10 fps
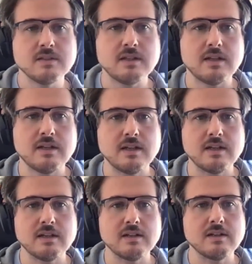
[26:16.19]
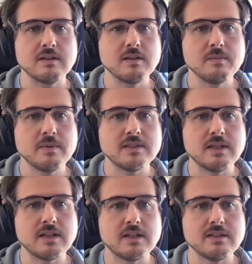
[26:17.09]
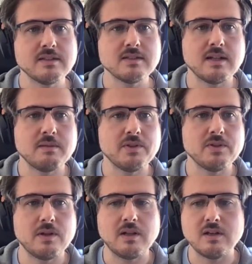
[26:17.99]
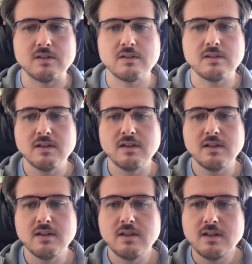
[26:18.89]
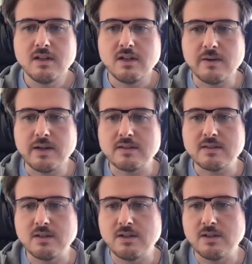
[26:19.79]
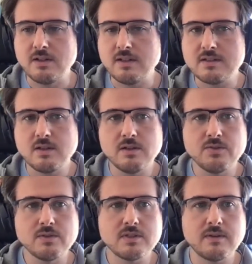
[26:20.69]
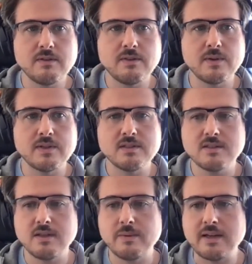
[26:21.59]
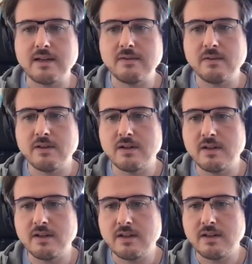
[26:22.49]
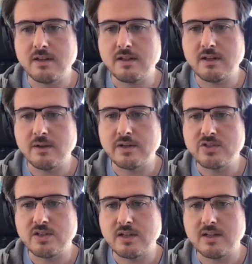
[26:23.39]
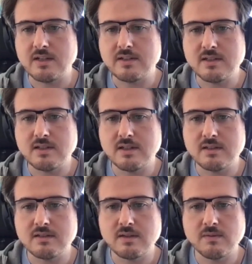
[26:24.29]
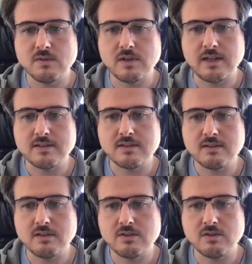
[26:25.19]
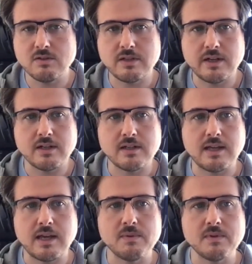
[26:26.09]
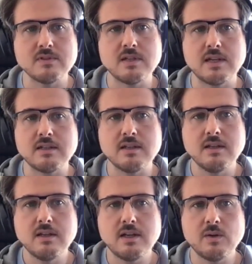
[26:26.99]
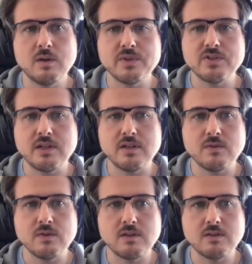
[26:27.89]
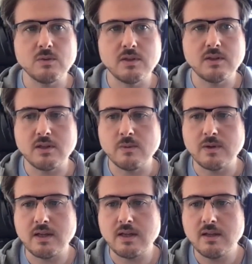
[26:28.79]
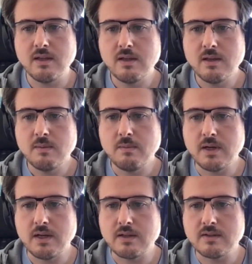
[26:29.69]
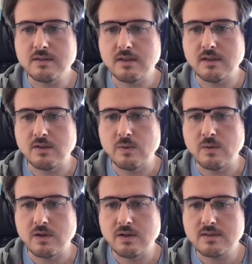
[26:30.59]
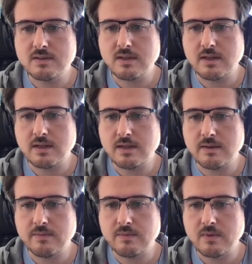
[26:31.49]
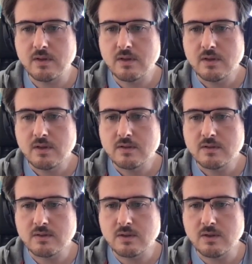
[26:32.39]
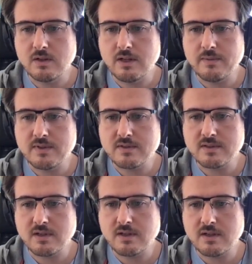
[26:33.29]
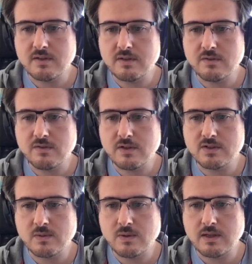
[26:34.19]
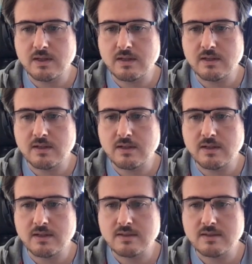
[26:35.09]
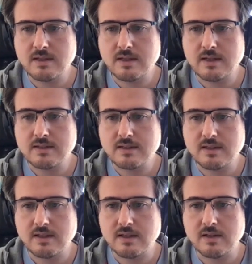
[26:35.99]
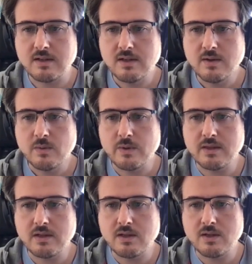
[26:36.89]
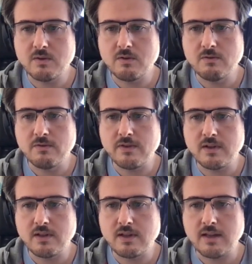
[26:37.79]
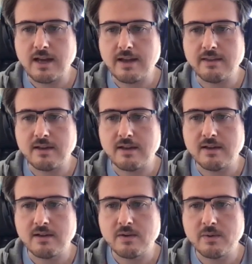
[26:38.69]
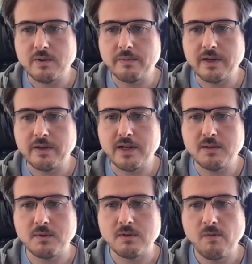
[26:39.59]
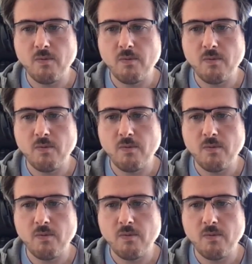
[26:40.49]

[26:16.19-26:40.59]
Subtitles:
And basically, this is helping you a lot. All right, so let's go through some of the questions that we have here in our chat. I see that some of you guys do directly type in the chat. I will appreciate if you can do in the Q&A, but still, no worries. So let me start. The first one is asking when the new VT Ghidra will be available.